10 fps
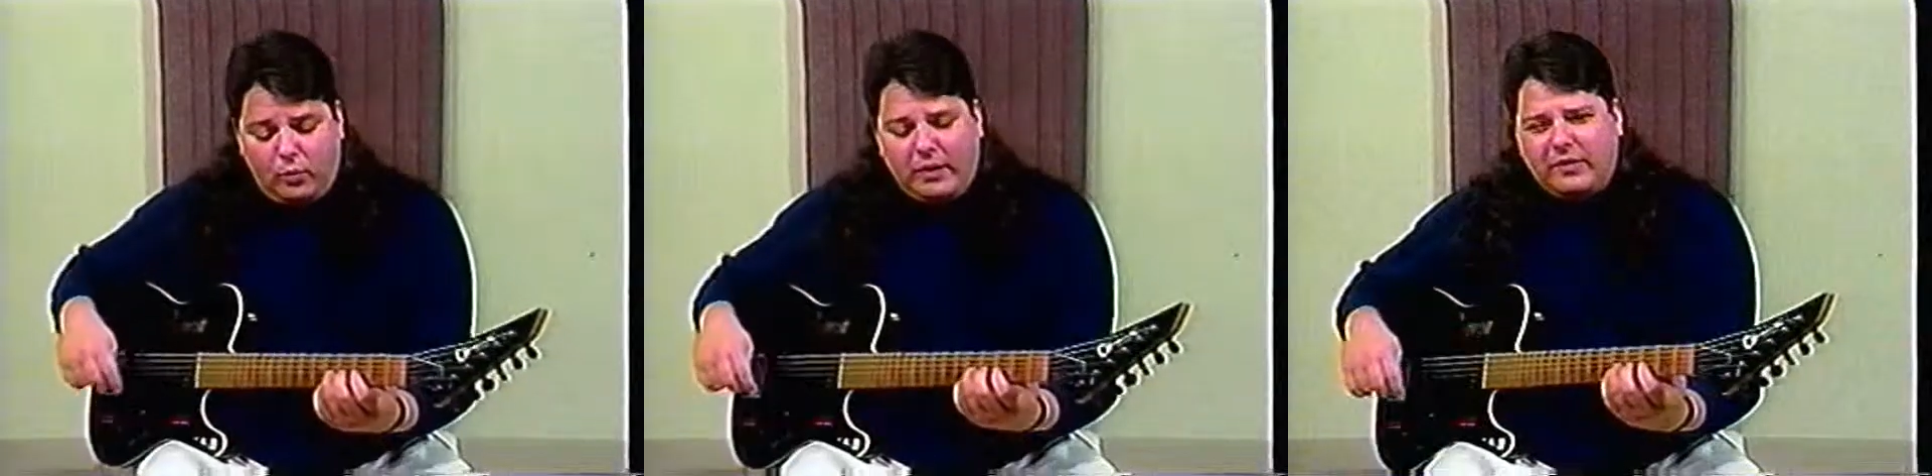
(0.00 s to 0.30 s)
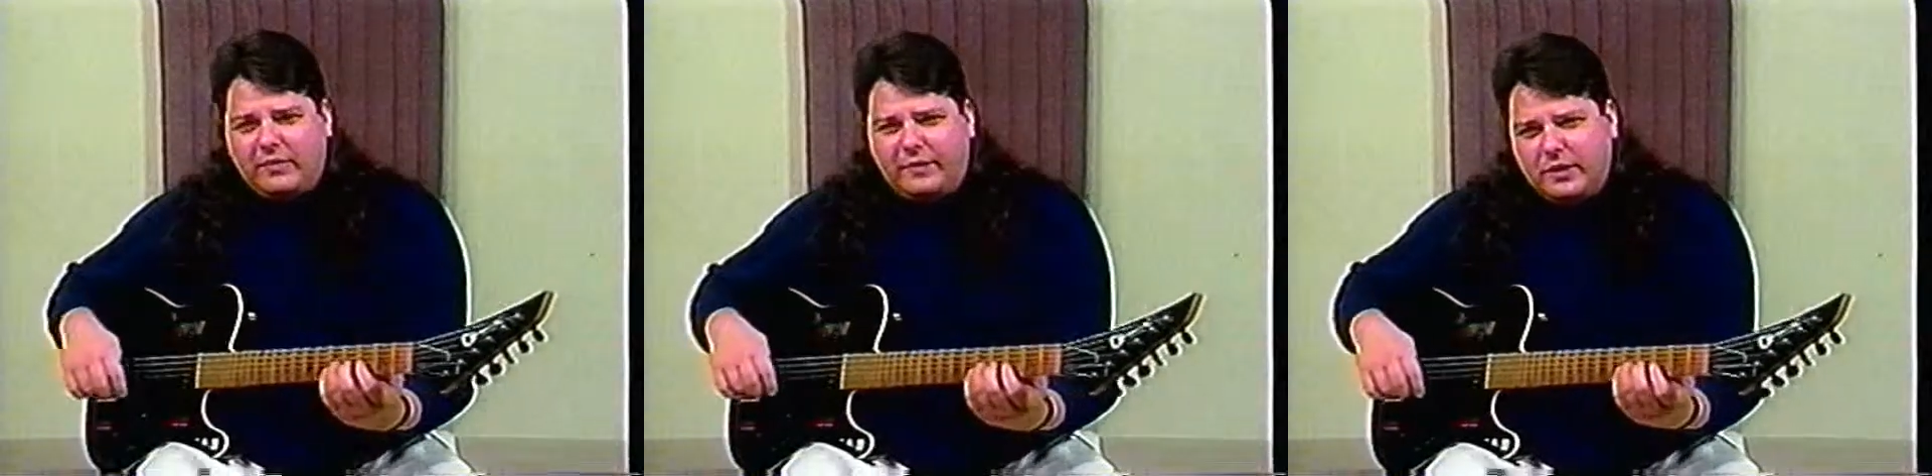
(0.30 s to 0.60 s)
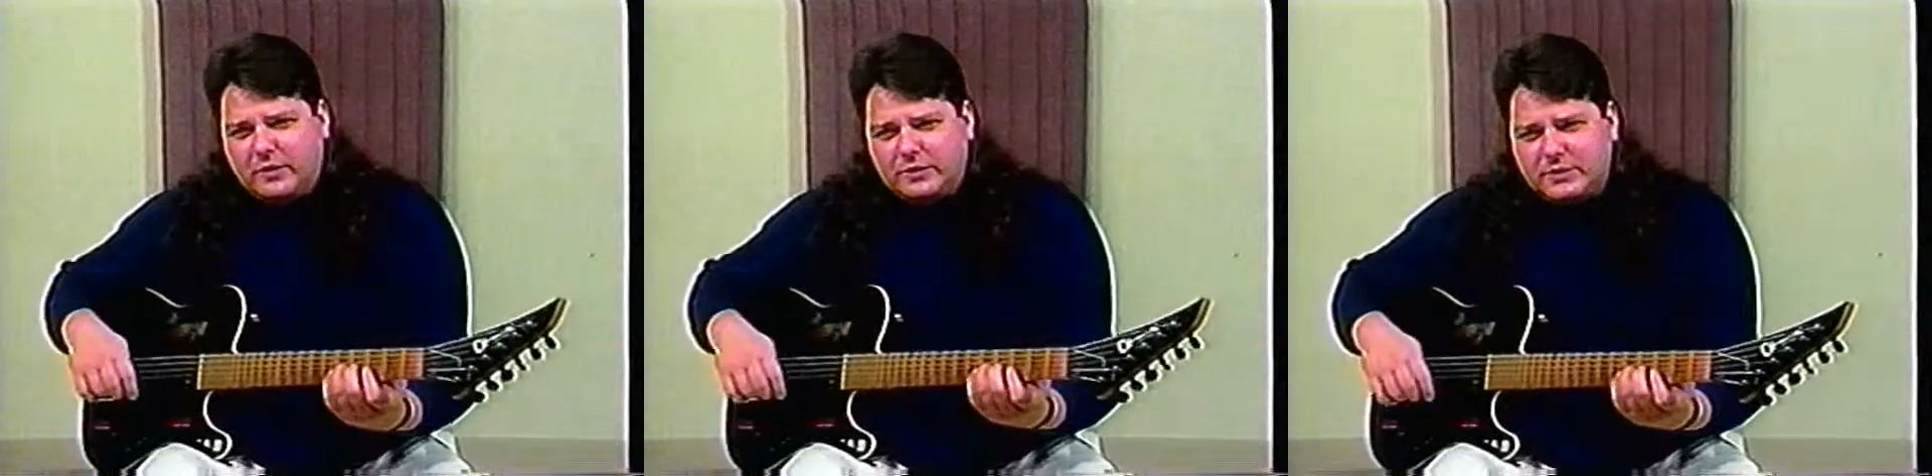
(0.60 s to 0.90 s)
where the
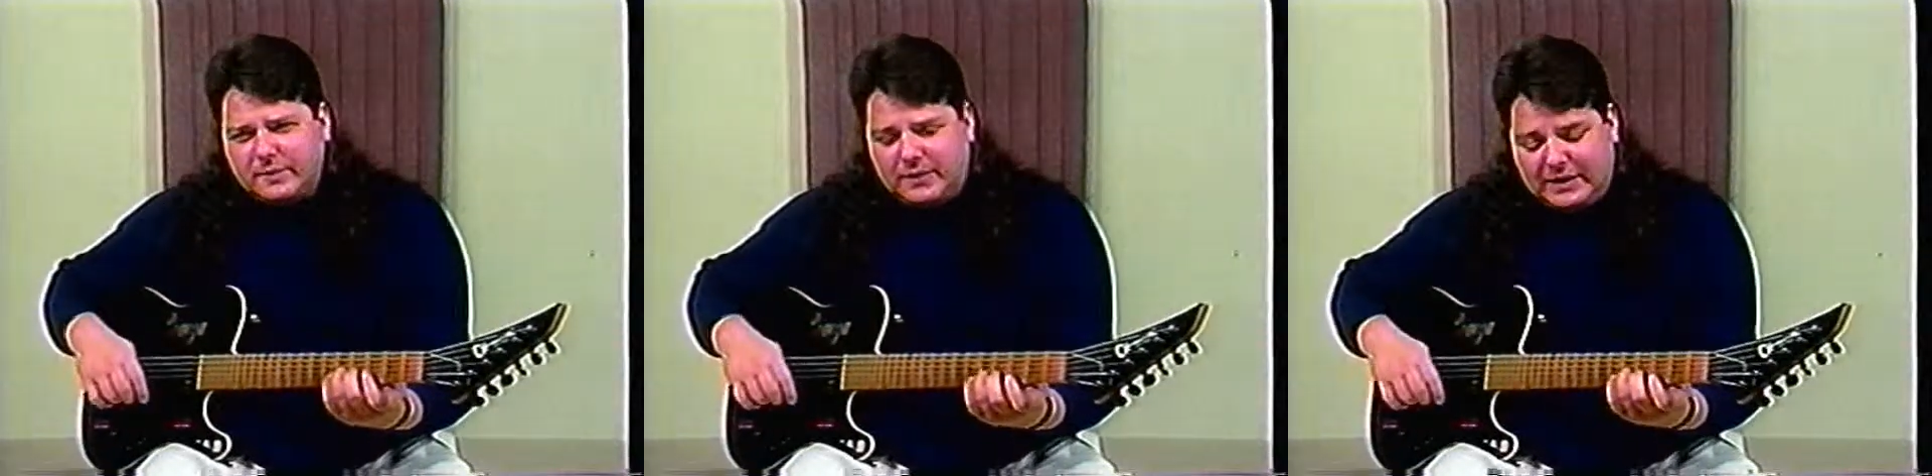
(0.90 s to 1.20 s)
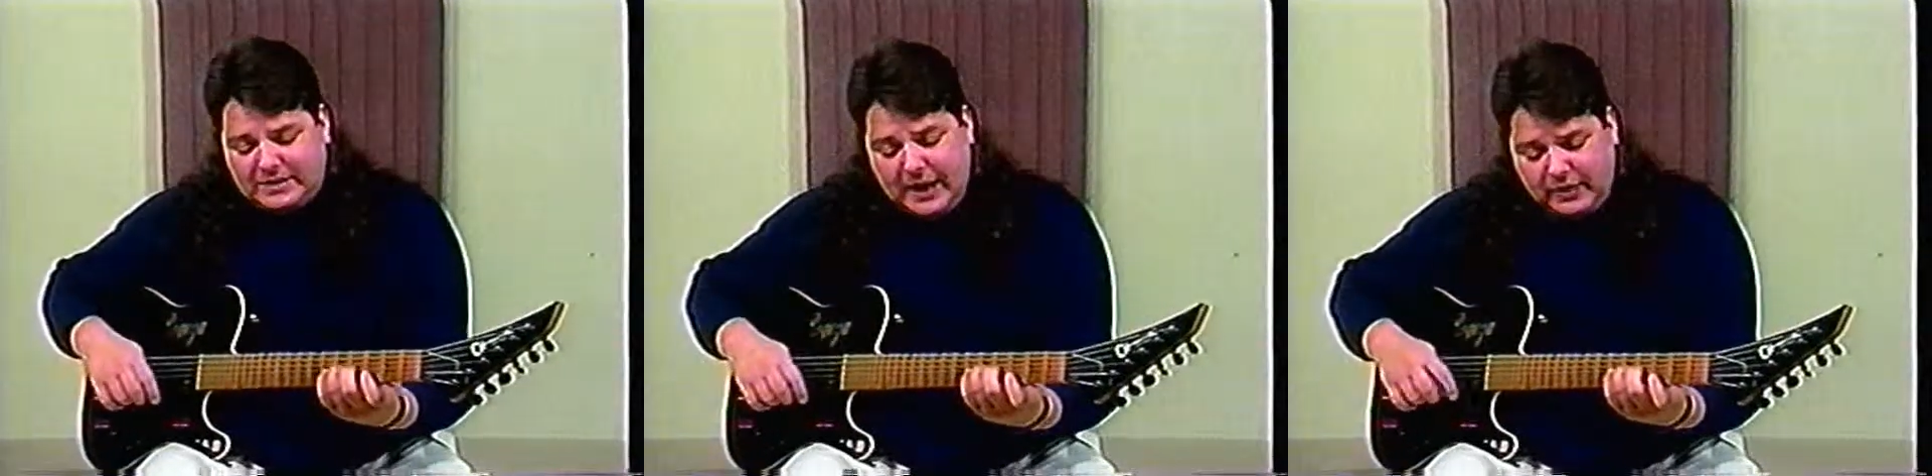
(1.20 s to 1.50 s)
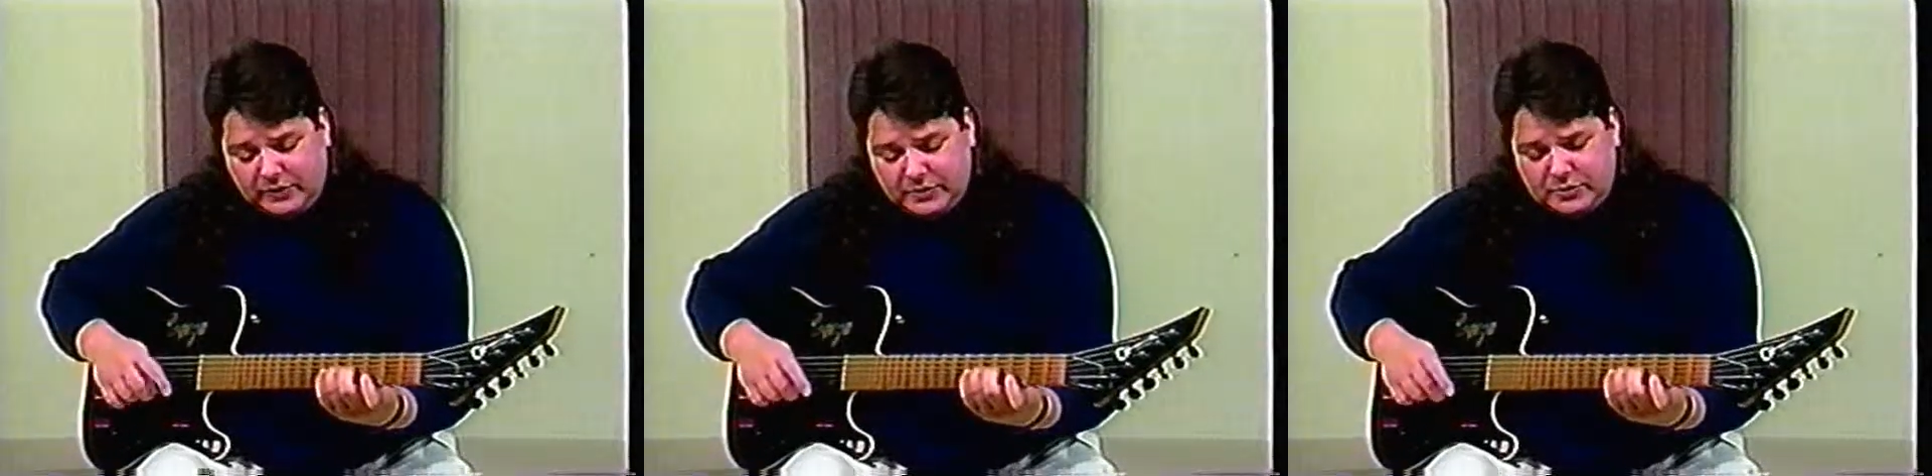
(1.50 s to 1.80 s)
fingers attack the